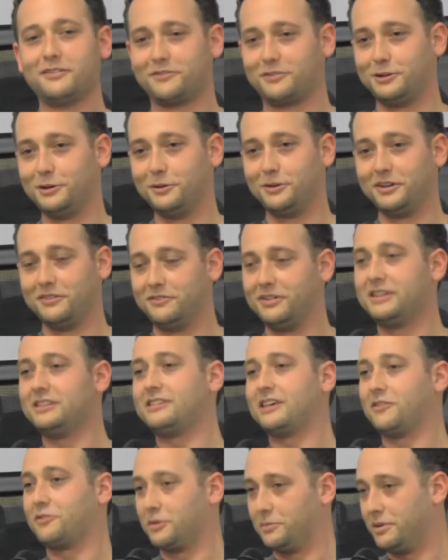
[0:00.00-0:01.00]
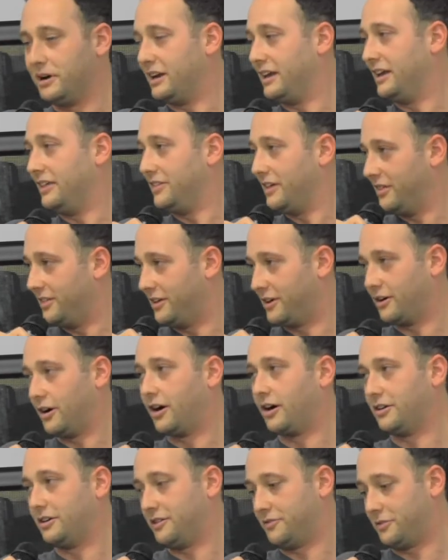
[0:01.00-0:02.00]
to convince everybody that there
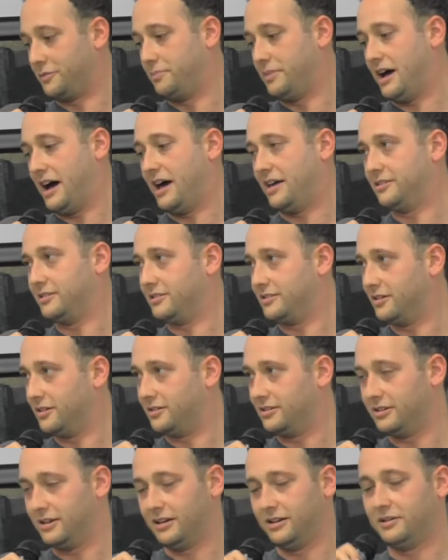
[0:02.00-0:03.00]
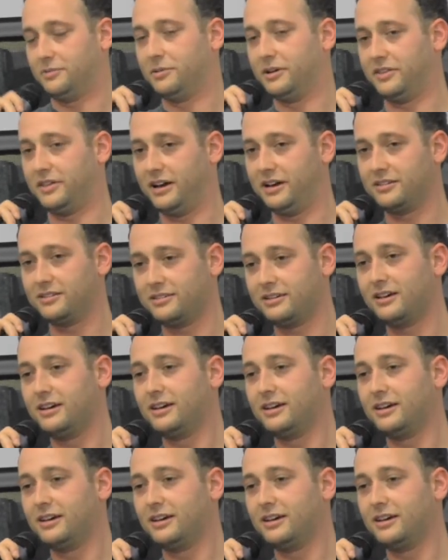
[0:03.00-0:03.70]
are different paths associated with us.